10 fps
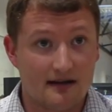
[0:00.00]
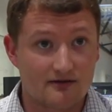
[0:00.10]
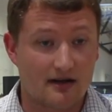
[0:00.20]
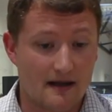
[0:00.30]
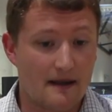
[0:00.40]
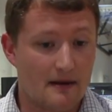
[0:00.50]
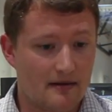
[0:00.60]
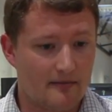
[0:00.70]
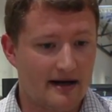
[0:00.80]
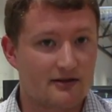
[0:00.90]
That's right. And
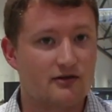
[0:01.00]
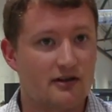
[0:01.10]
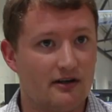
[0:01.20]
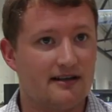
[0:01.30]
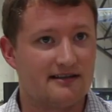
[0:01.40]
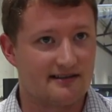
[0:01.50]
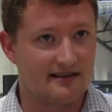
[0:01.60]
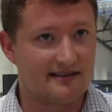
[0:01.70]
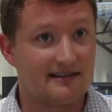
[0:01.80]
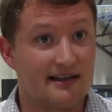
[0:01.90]
the battery unit is
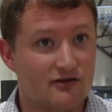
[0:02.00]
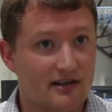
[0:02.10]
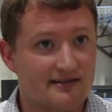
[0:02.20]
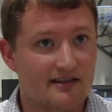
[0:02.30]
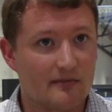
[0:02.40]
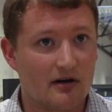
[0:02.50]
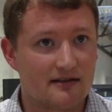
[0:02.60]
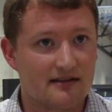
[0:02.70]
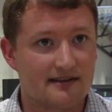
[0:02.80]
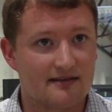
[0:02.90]
the interesting
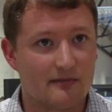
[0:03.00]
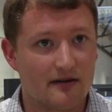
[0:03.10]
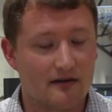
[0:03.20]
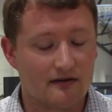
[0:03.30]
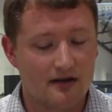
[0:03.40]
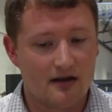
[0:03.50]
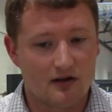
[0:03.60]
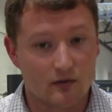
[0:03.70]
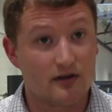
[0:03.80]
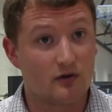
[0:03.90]
part, and that's the bit
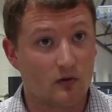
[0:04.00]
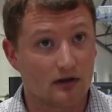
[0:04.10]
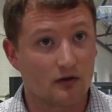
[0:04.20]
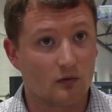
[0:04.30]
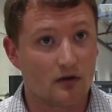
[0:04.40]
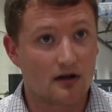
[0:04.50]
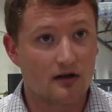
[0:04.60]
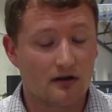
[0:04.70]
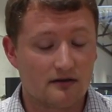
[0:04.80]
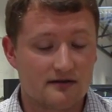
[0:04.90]
that we do quite a lot of
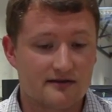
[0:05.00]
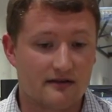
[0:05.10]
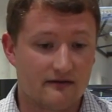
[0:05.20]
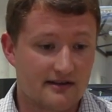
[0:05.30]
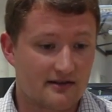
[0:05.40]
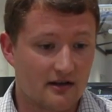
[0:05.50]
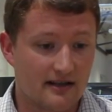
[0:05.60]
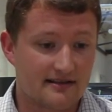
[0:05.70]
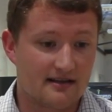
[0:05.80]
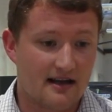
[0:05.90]
work on. So this
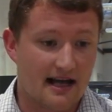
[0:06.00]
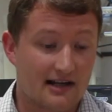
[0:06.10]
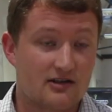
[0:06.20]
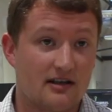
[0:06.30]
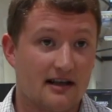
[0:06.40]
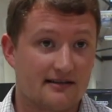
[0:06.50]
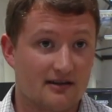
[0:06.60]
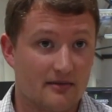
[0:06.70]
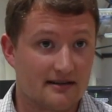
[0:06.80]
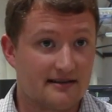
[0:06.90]
unit actually has
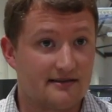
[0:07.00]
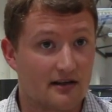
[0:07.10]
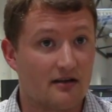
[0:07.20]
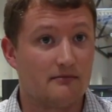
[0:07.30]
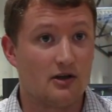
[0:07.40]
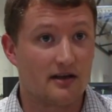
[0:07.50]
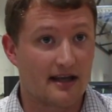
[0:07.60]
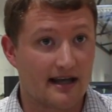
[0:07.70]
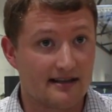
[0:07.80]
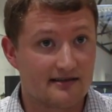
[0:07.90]
the ability to
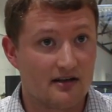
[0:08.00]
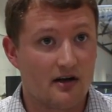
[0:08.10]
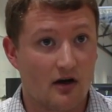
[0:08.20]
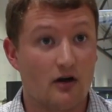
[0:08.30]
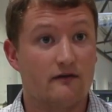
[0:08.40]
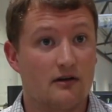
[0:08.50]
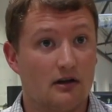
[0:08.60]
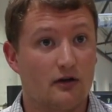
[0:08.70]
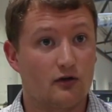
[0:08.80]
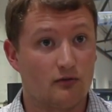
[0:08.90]
communicate over the
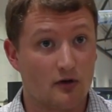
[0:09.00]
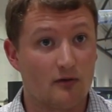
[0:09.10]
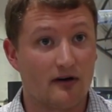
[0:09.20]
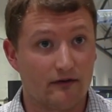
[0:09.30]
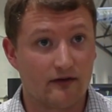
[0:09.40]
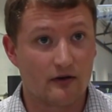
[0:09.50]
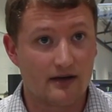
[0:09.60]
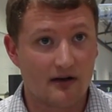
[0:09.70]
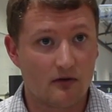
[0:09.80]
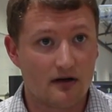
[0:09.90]
local mobile phone
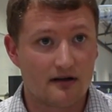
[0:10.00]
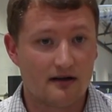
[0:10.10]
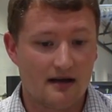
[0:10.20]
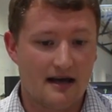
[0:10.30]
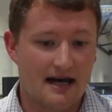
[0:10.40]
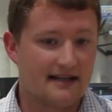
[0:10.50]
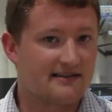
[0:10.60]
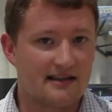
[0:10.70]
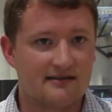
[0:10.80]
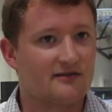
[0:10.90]
network, and it
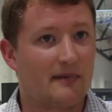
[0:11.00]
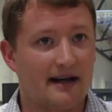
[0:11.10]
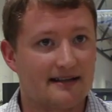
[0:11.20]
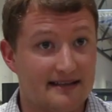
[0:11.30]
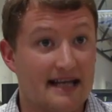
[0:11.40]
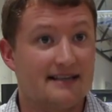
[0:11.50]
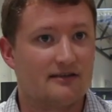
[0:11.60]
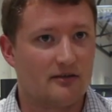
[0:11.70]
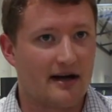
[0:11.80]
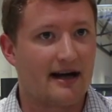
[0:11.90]
sends us back
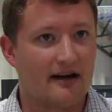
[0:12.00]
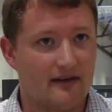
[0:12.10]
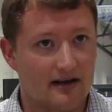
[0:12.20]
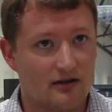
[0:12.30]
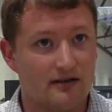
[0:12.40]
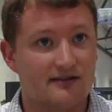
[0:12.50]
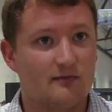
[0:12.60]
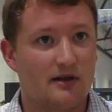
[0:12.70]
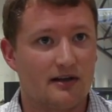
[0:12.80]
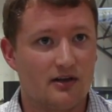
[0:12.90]
data about how that unit's
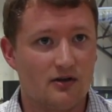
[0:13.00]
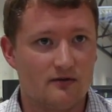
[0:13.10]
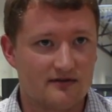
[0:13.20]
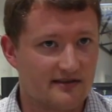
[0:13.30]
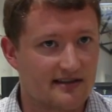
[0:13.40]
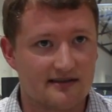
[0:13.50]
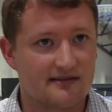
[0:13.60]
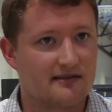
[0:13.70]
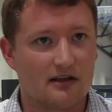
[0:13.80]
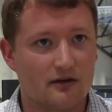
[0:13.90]
being used. It sends
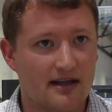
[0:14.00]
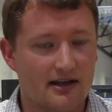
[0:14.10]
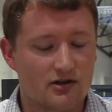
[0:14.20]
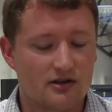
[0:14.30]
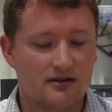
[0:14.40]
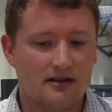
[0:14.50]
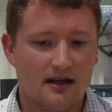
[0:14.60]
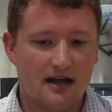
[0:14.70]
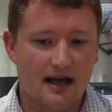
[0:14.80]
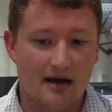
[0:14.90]
us the location.
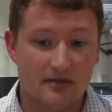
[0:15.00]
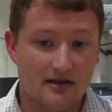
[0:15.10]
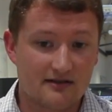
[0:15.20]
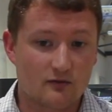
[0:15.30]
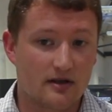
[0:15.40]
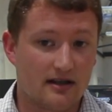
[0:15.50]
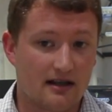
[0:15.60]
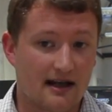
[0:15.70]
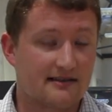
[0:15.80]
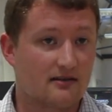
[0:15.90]
And because
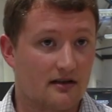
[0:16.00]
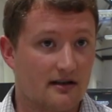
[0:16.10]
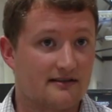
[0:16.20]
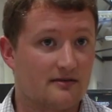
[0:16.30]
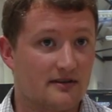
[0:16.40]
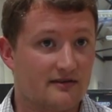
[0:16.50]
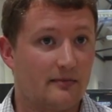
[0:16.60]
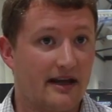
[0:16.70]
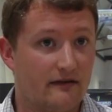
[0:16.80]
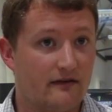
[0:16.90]
we ask our customers to
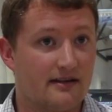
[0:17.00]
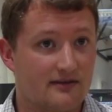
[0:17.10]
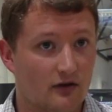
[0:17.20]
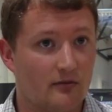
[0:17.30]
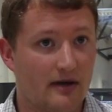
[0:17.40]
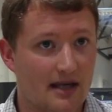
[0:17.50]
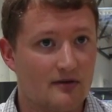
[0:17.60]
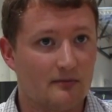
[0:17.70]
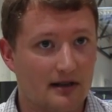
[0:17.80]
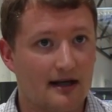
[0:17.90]
pay for this on a
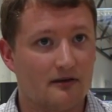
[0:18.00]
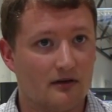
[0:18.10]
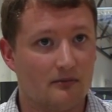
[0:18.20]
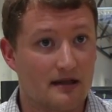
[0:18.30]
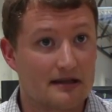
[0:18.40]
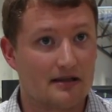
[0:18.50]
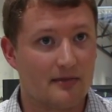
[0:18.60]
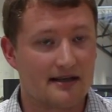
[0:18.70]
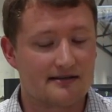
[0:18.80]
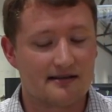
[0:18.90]
payment plan on a monthly
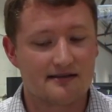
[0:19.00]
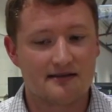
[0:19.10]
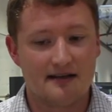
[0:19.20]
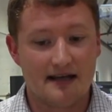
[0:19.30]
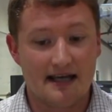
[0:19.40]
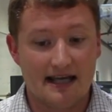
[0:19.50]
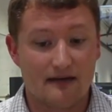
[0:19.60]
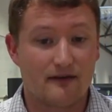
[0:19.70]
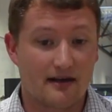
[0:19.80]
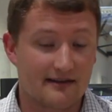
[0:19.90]
basis,
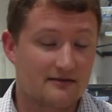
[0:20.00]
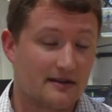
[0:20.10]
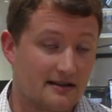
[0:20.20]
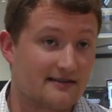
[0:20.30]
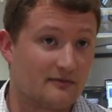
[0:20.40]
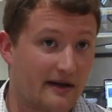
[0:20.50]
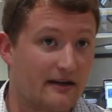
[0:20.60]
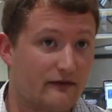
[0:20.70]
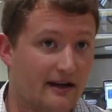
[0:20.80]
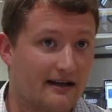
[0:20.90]
if the customer doesn't
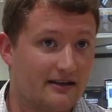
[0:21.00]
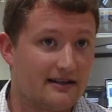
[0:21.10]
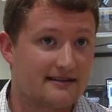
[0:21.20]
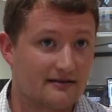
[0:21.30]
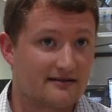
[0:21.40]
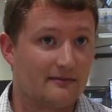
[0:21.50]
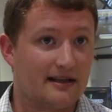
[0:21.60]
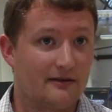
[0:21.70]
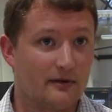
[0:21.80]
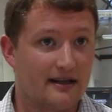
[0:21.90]
pay for that unit,
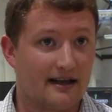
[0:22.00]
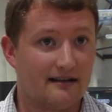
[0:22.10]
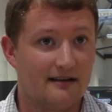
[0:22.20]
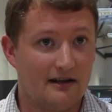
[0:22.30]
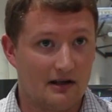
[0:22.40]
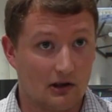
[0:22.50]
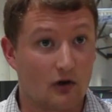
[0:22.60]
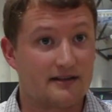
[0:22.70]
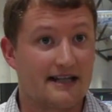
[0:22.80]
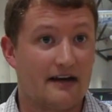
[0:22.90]
ultimately we can
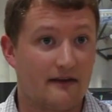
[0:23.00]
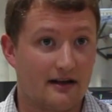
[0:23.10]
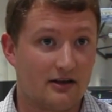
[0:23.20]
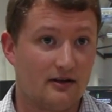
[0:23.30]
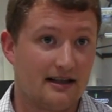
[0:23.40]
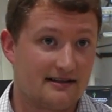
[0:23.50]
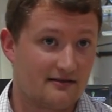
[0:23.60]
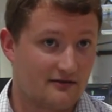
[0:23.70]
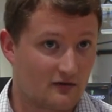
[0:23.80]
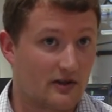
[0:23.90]
lock down that unit,
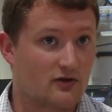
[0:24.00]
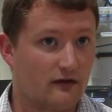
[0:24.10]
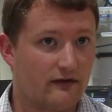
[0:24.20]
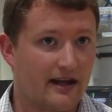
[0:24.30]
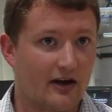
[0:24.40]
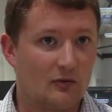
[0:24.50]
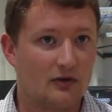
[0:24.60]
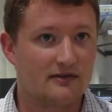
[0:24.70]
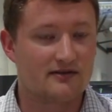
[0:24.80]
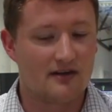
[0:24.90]
switch off the
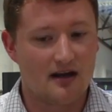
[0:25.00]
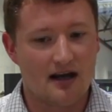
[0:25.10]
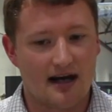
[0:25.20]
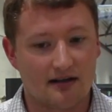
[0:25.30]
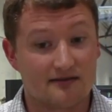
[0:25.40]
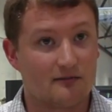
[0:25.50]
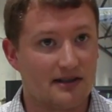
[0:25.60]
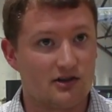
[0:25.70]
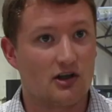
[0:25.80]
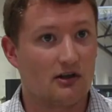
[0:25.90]
outputs, and
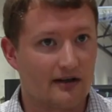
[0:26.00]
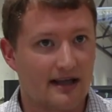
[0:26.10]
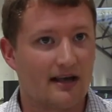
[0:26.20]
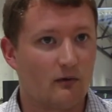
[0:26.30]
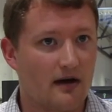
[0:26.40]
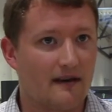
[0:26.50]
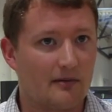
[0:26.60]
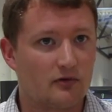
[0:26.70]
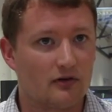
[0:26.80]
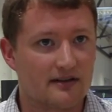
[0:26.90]
ultimately geolocate where
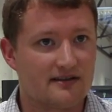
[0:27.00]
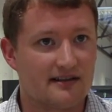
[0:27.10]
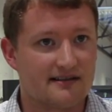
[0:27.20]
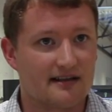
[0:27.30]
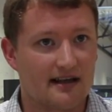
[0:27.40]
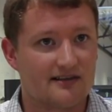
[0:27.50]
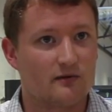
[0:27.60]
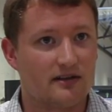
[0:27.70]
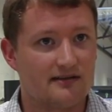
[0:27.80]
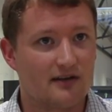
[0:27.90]
that product is in
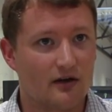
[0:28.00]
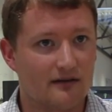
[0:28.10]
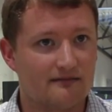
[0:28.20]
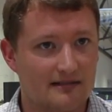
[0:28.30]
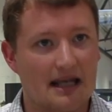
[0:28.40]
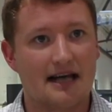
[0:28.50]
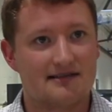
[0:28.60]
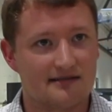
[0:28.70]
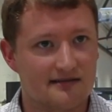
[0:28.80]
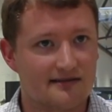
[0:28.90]
case we need to go and
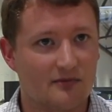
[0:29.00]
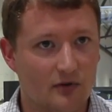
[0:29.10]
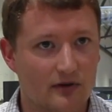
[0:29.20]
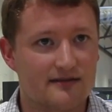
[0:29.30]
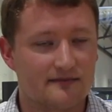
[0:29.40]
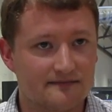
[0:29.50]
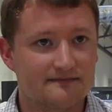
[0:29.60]
collect it at some point.